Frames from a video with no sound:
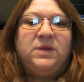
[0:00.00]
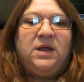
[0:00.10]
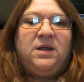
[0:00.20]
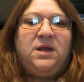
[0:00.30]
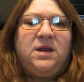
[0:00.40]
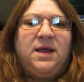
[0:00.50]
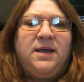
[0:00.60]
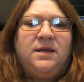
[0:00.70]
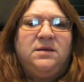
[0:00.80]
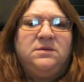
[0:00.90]
and then
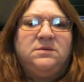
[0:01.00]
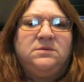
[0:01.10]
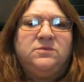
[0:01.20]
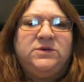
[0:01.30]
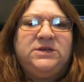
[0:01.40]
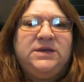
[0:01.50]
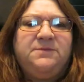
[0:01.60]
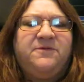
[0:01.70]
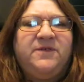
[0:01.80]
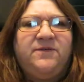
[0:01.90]
I
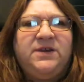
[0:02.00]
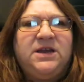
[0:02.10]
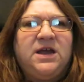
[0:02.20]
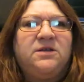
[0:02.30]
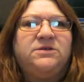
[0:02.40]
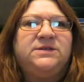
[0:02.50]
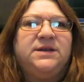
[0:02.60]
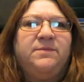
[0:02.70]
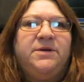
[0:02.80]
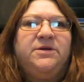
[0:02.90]
redeemed $50
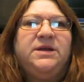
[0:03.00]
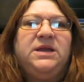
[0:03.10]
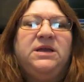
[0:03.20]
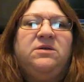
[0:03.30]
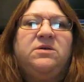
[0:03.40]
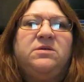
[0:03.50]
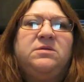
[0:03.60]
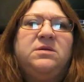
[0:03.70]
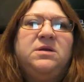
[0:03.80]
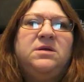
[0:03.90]
at American Eagle.